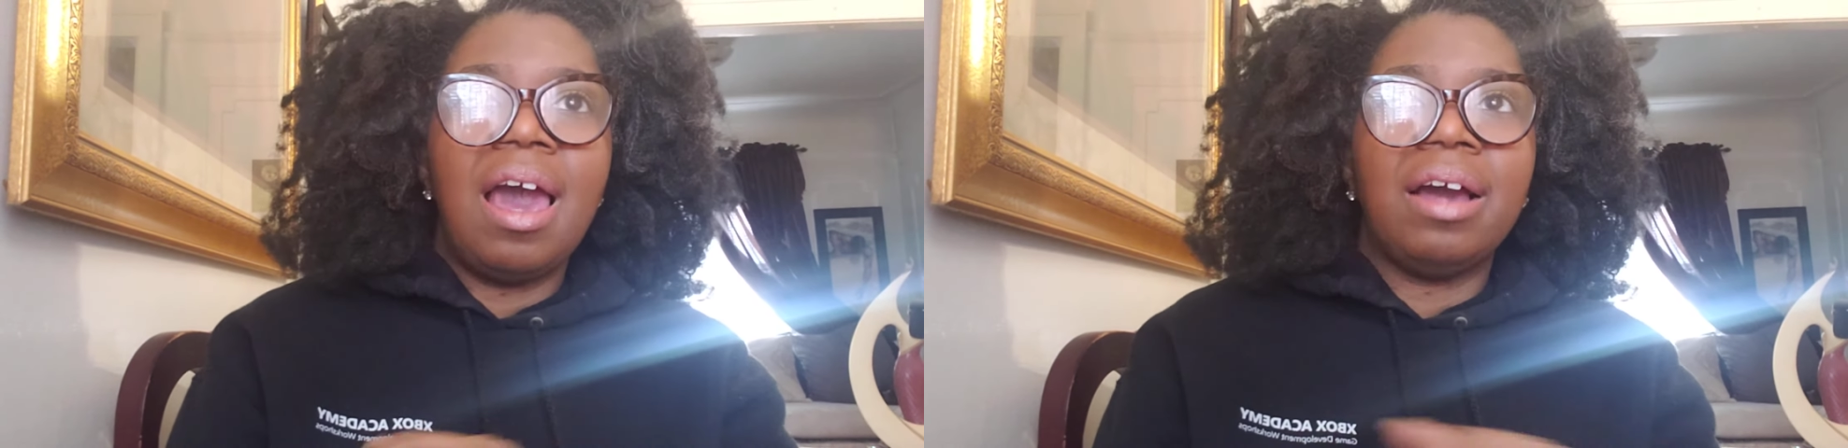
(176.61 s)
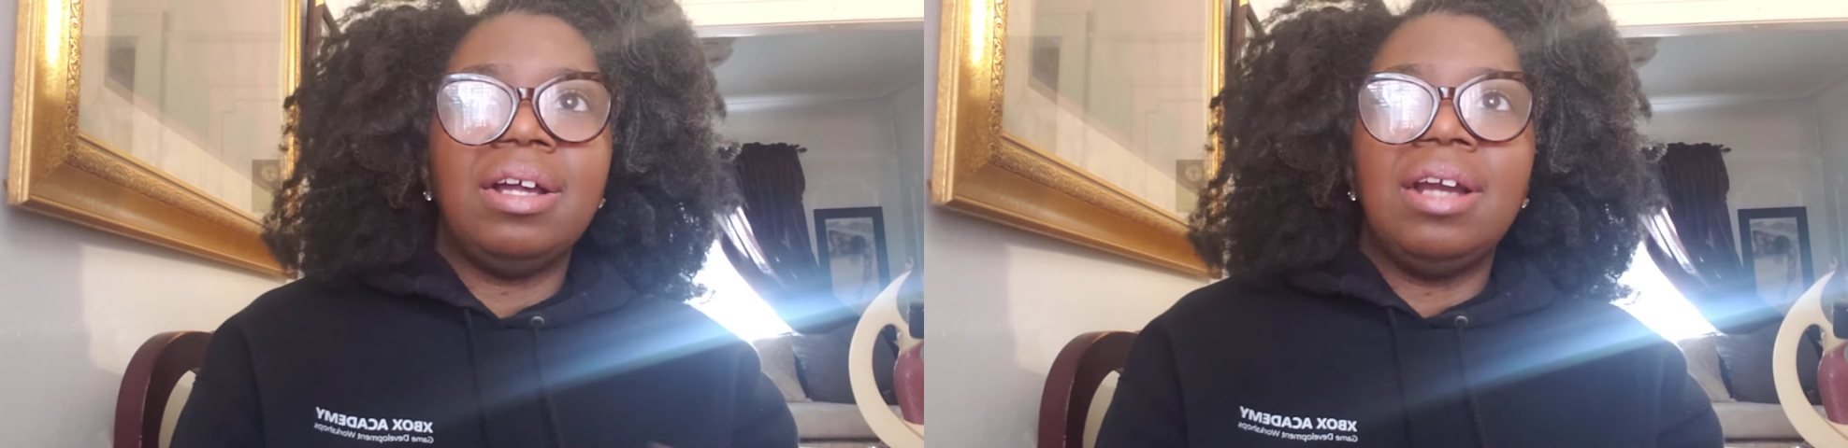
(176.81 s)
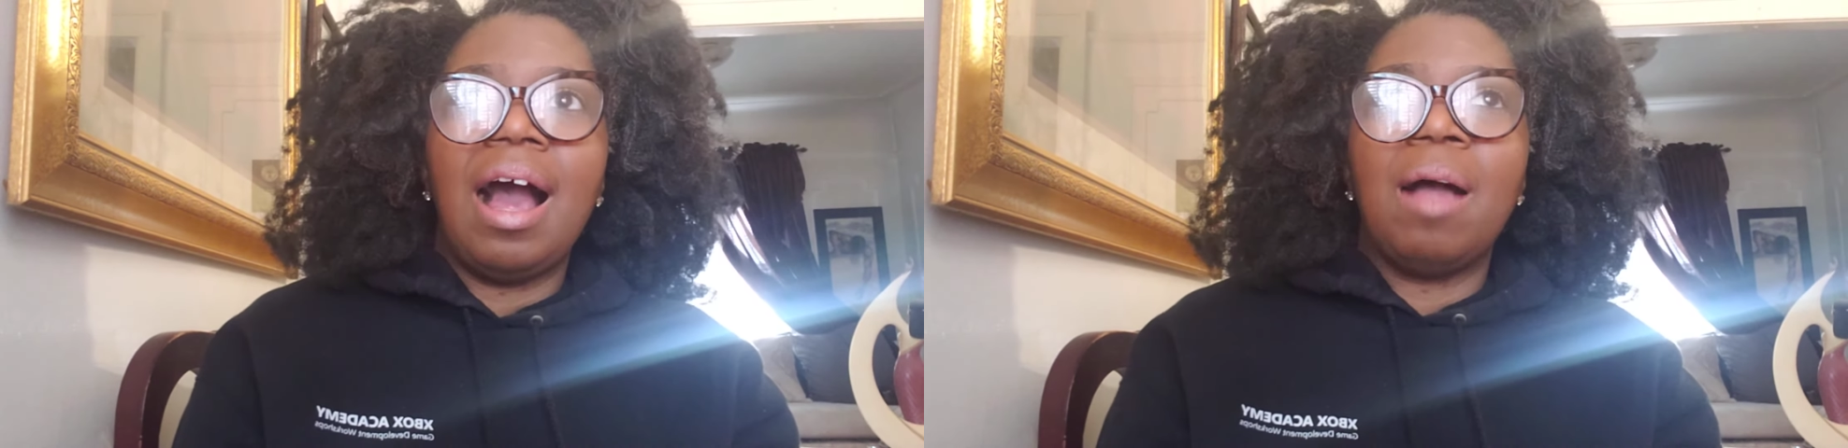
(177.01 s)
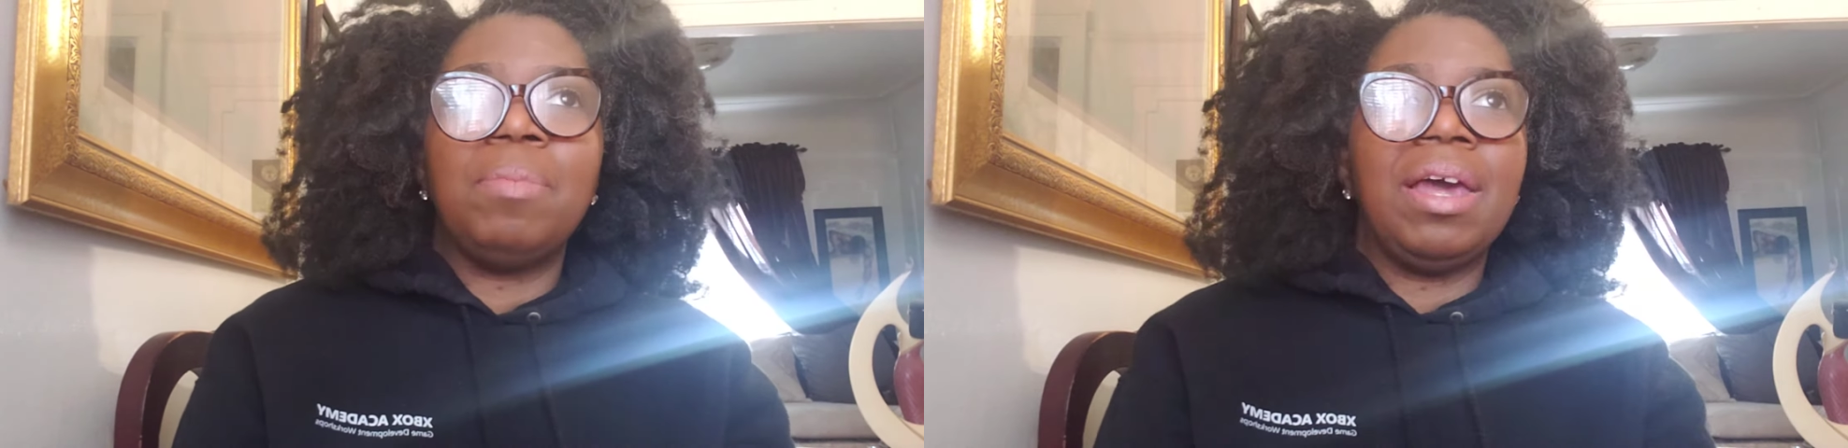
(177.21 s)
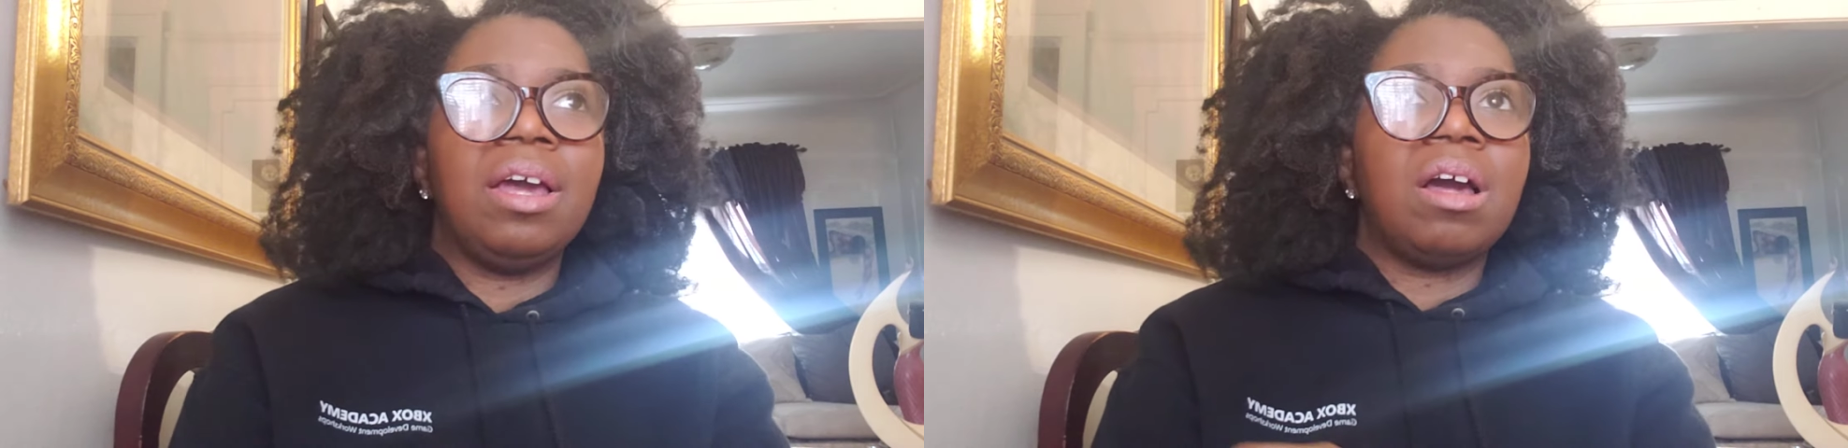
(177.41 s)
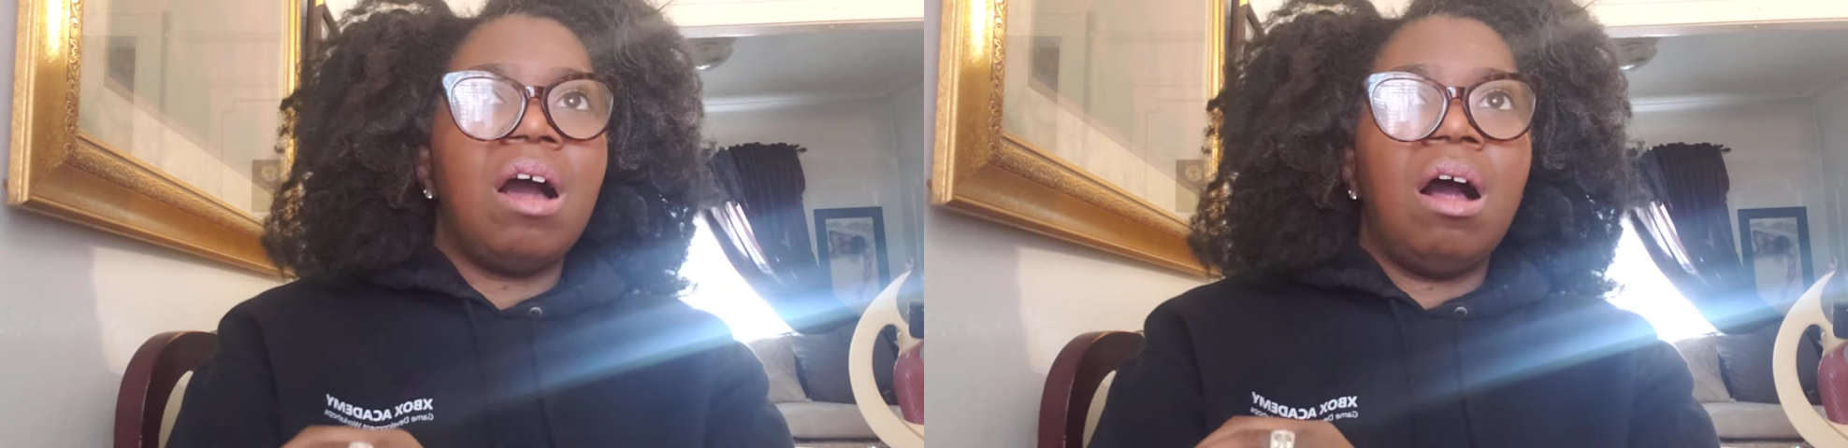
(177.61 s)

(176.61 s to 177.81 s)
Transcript: economic